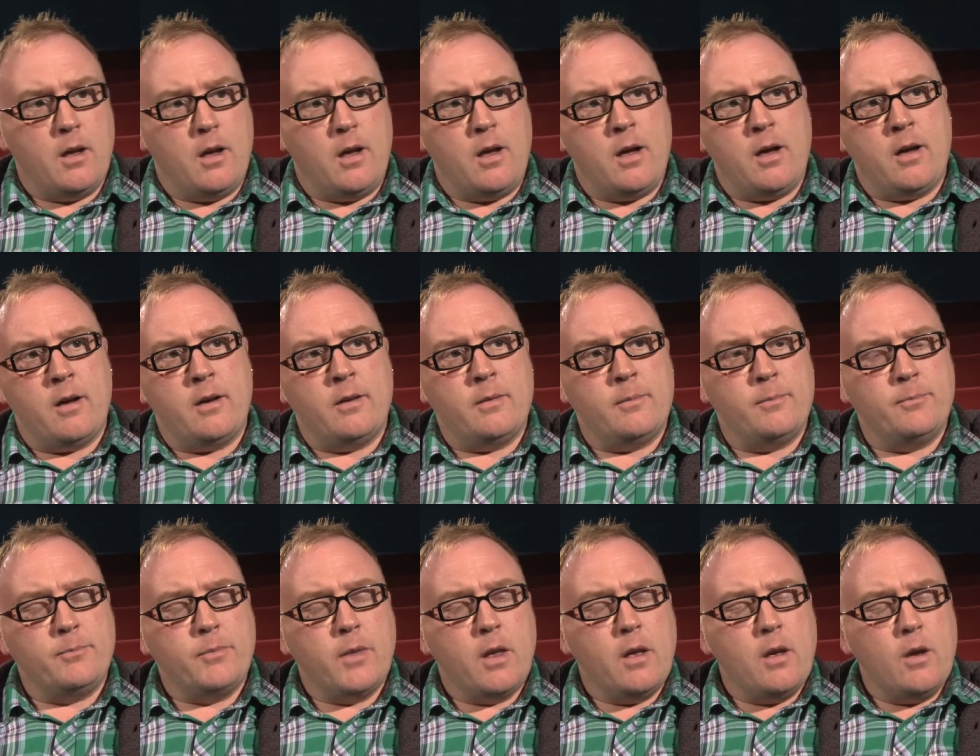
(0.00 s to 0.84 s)

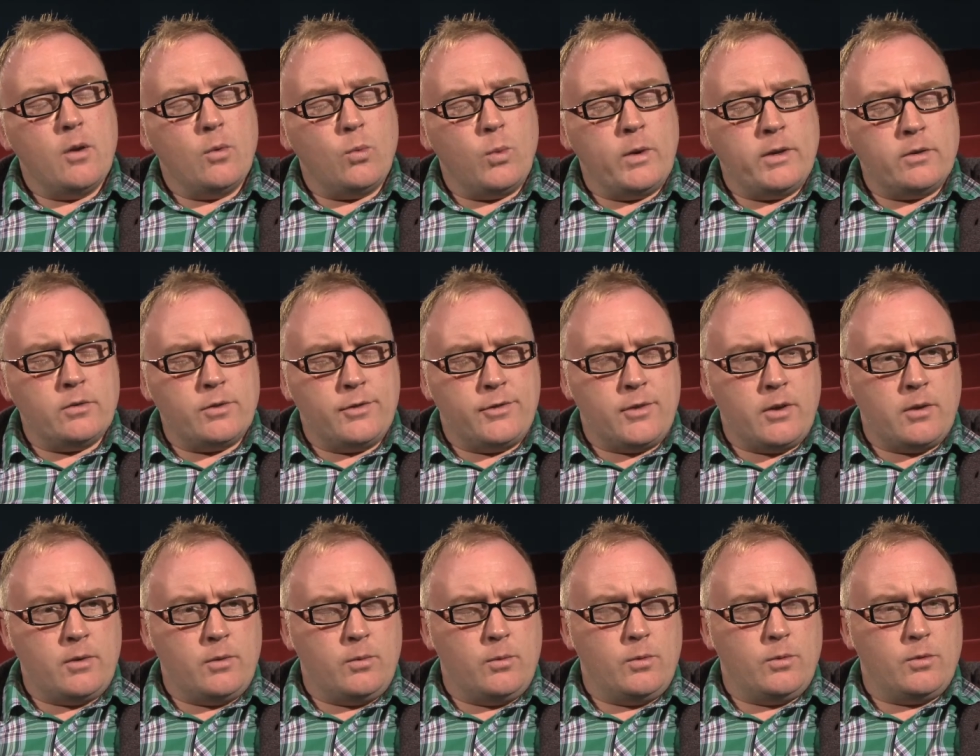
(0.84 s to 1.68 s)
Um, we
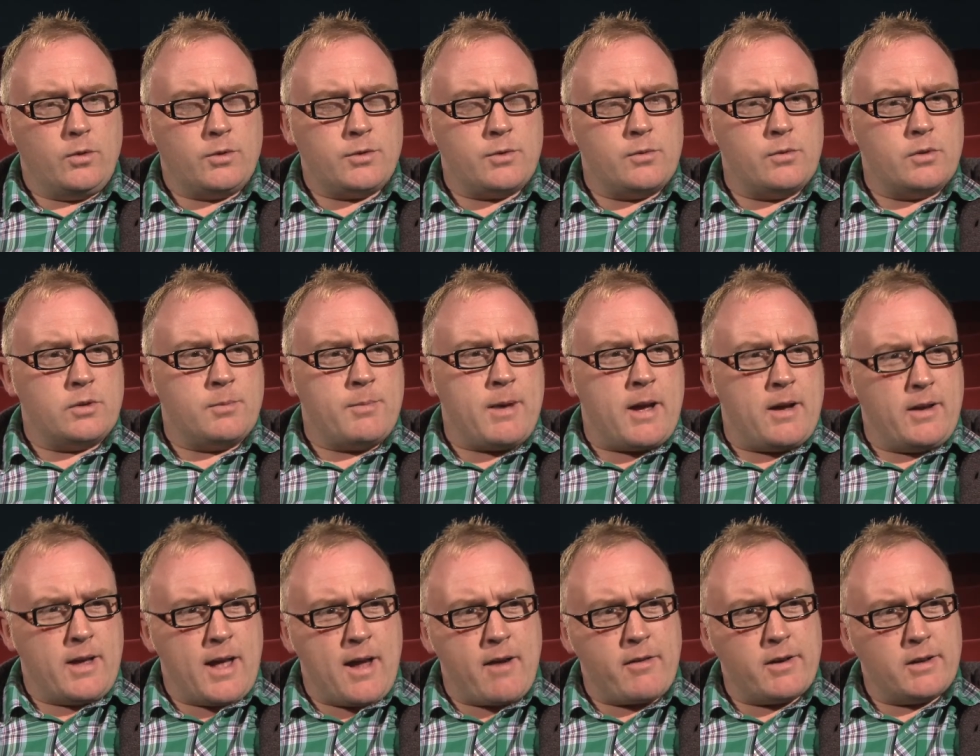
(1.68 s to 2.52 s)
also talked
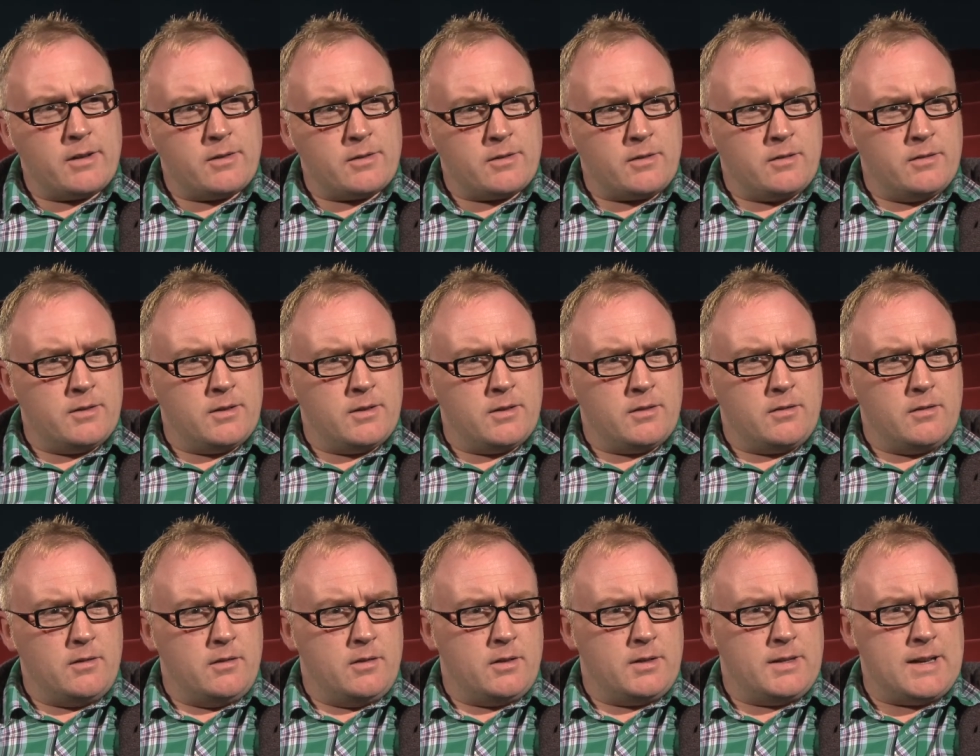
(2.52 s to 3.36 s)
about characters on the,
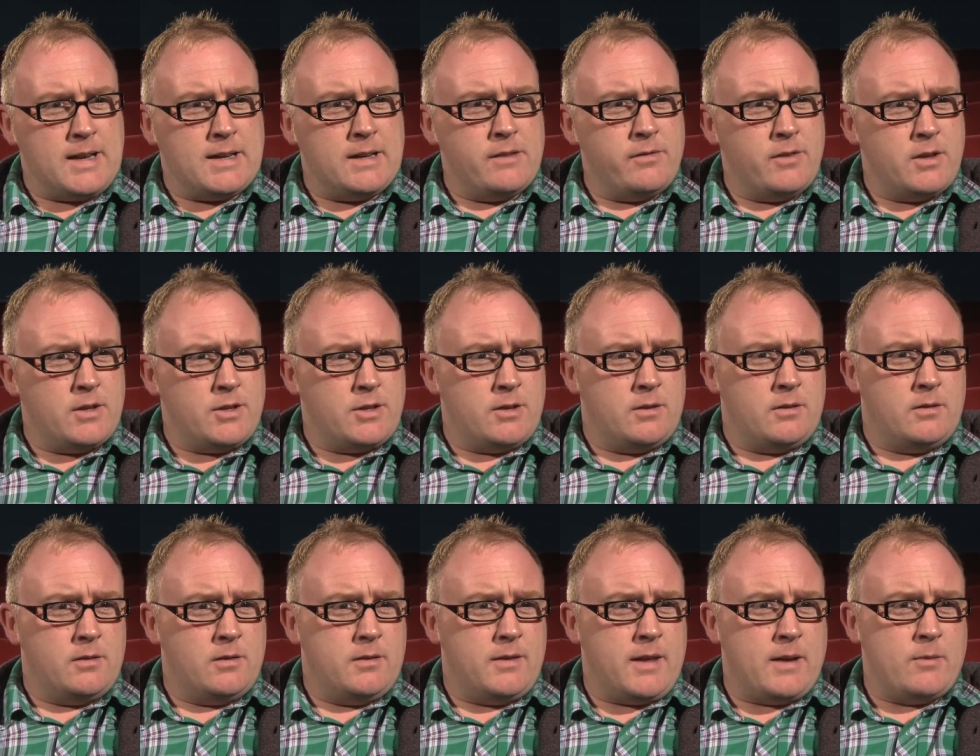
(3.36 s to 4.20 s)
the
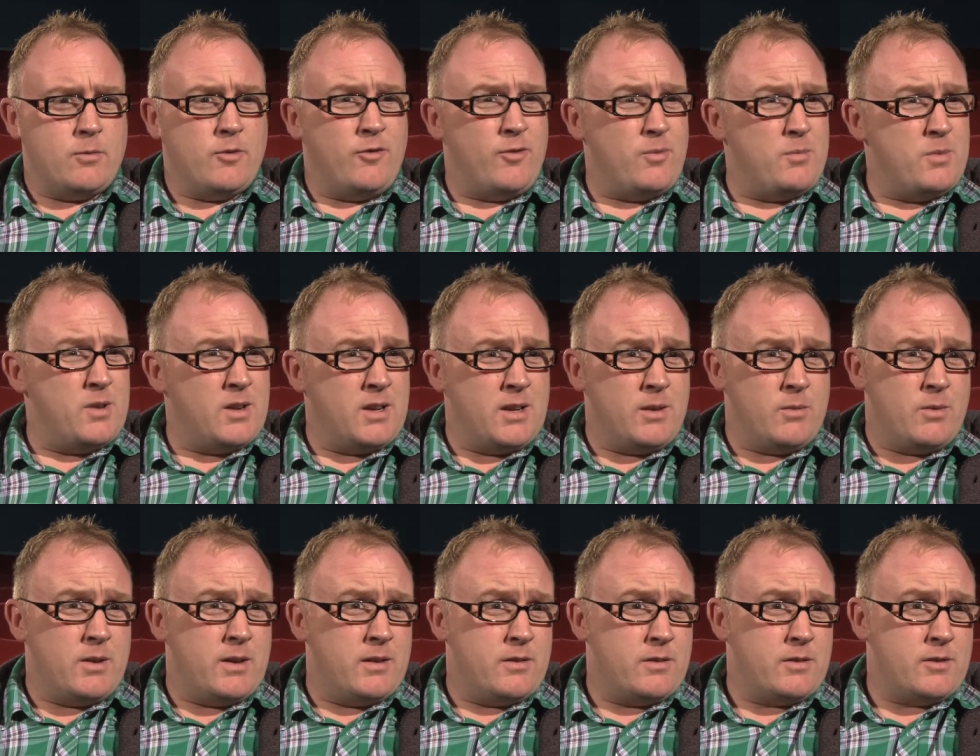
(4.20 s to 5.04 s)
television that they were
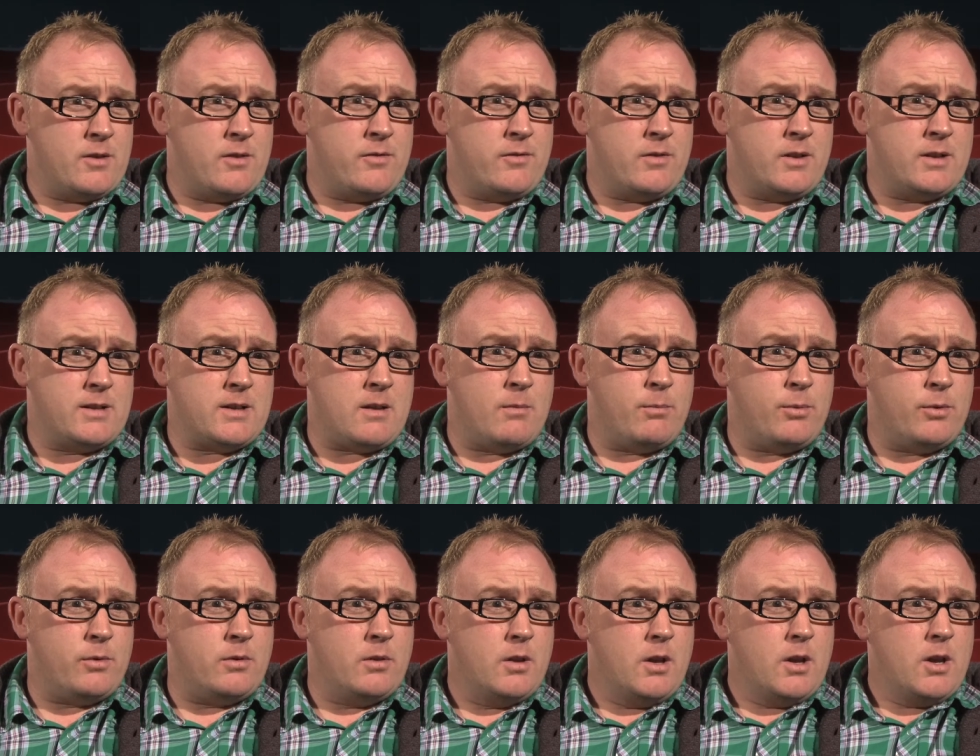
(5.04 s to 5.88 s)
familiar with. So for
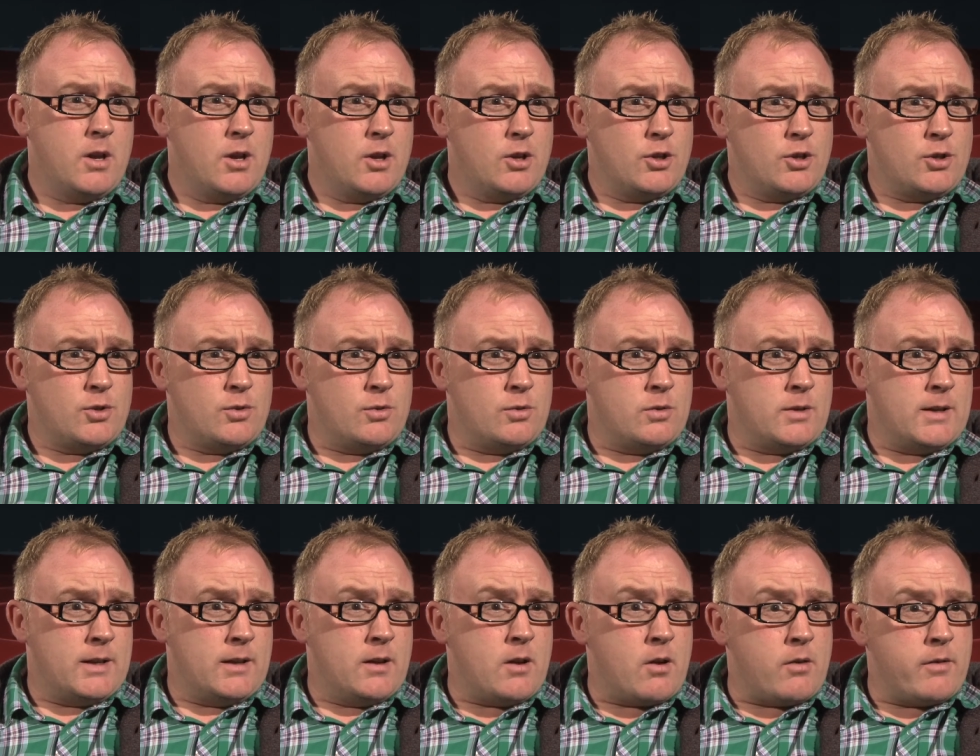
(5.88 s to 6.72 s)
example,
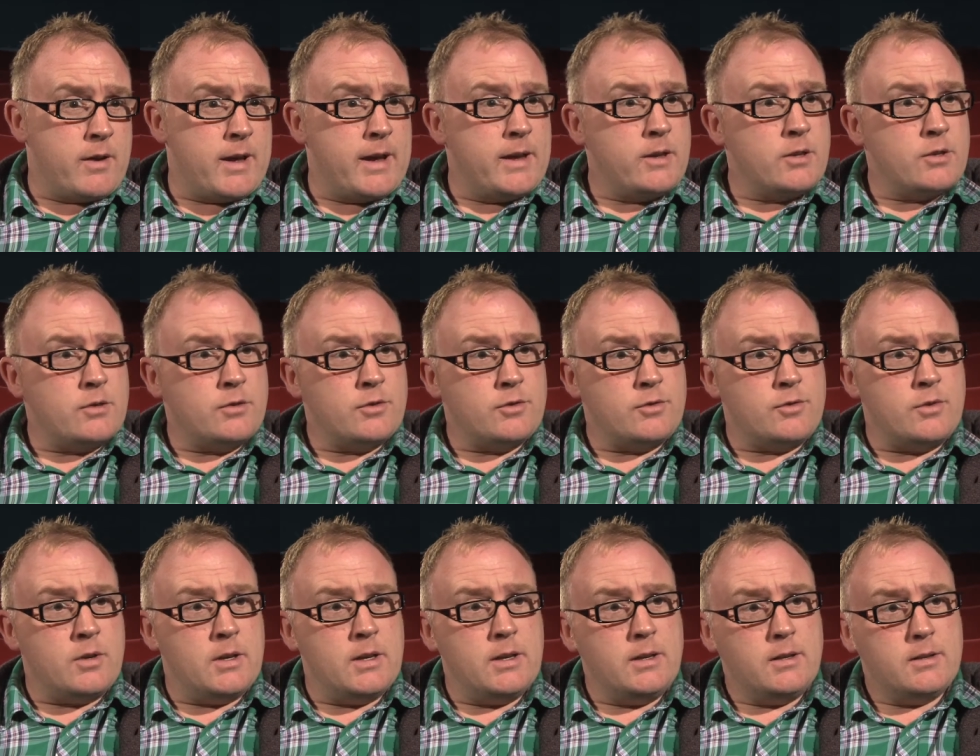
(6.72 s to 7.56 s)
Sean in Coronation
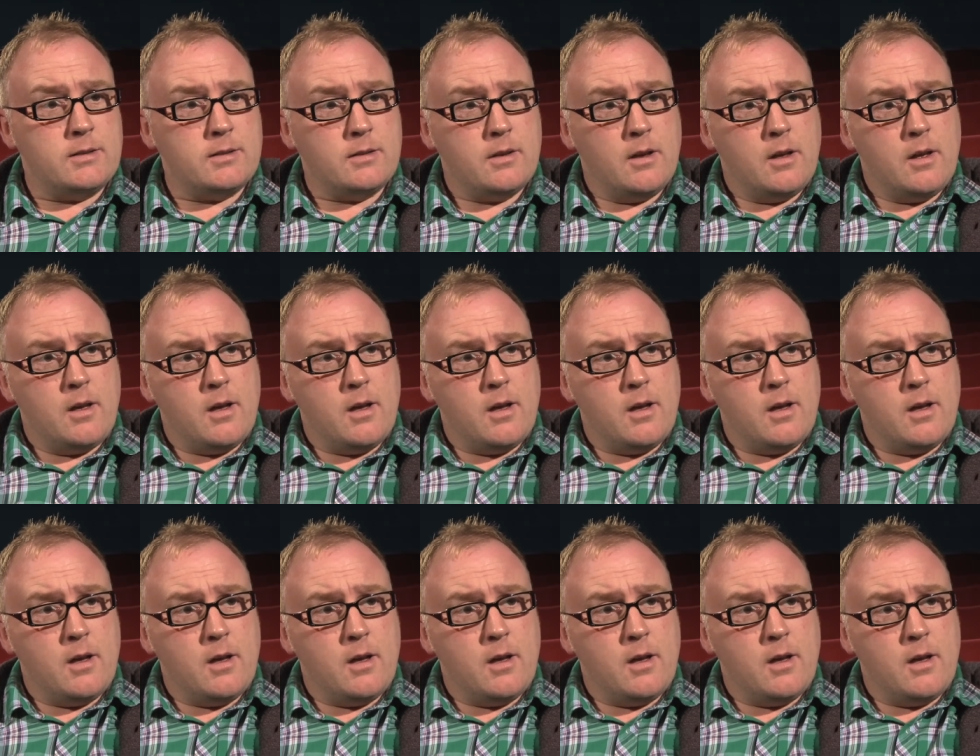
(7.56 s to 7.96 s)
Street.